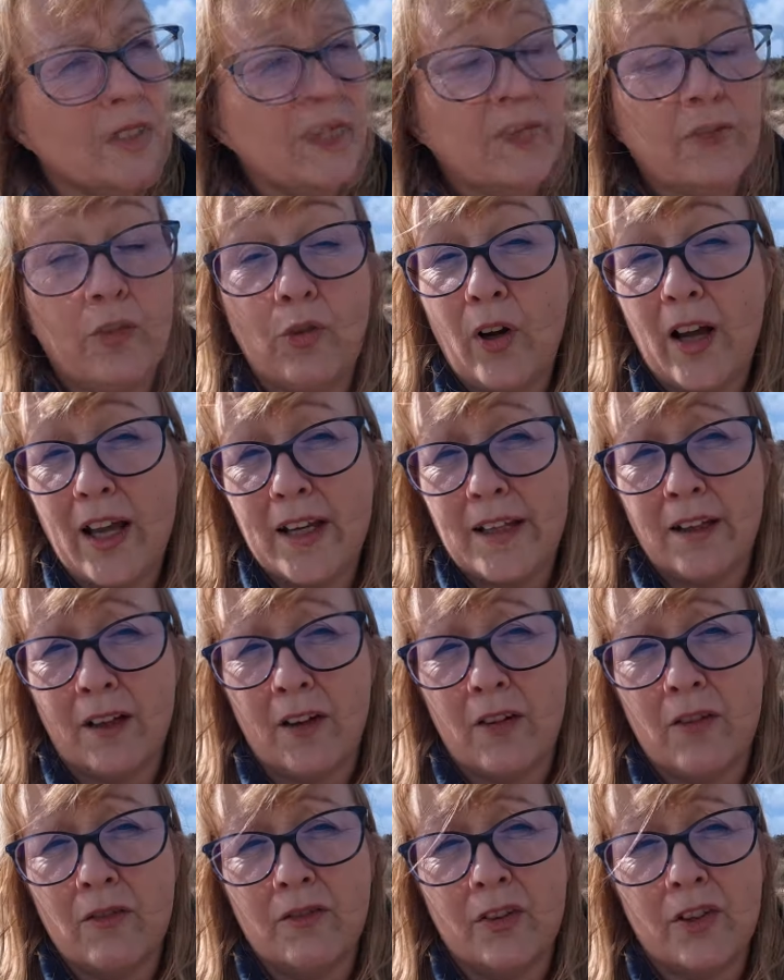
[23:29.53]
before heading
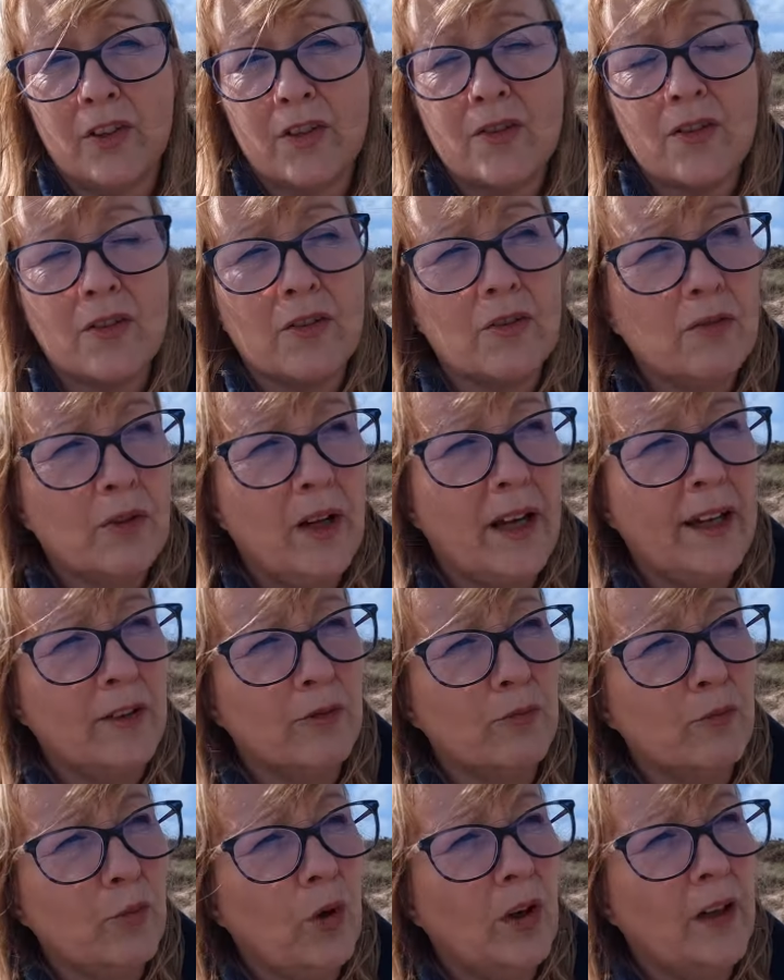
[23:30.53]
over to
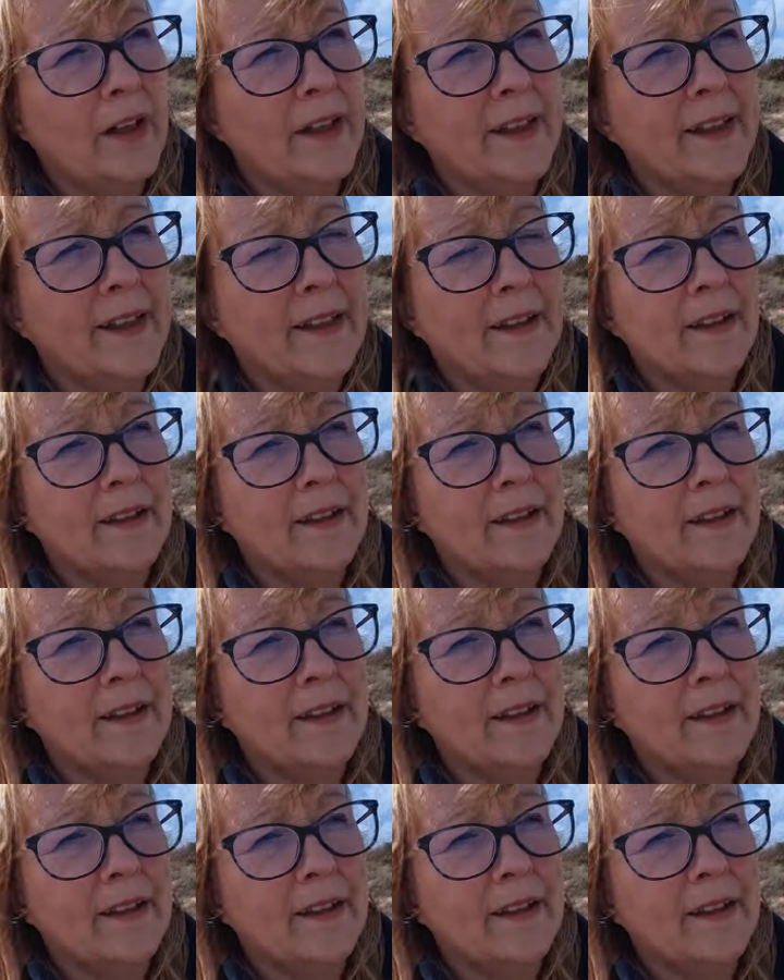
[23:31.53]
Hay-on-Wye